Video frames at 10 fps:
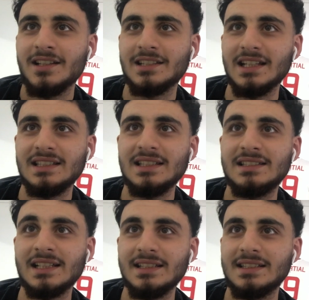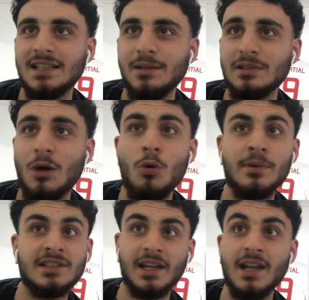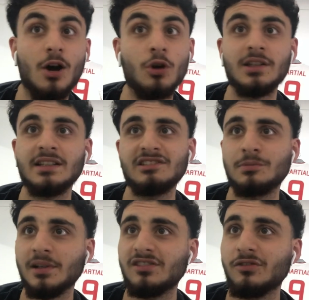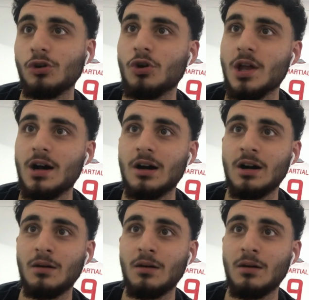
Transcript: So he did change teams. I will be checking out all the teams he's played for and all that.